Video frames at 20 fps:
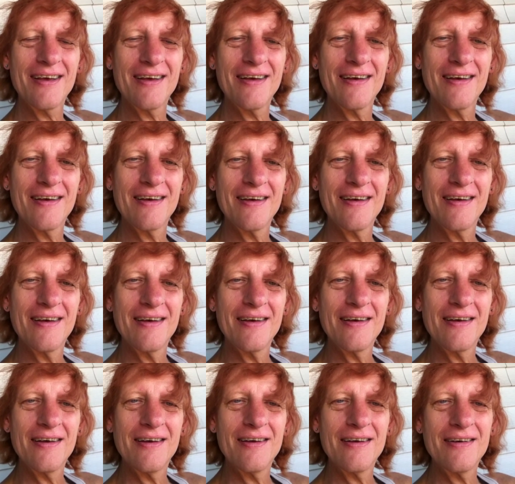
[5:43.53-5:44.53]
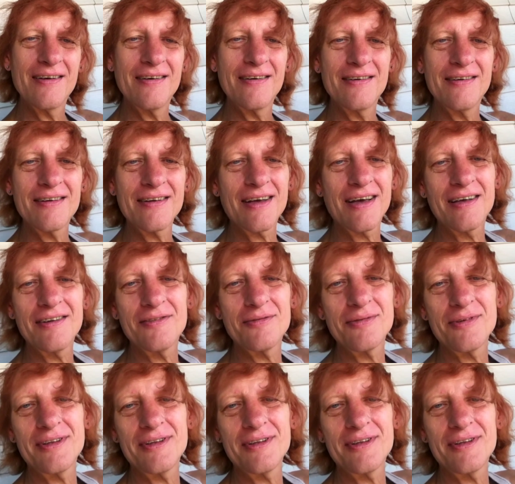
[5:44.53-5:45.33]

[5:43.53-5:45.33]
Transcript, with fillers: You. you guys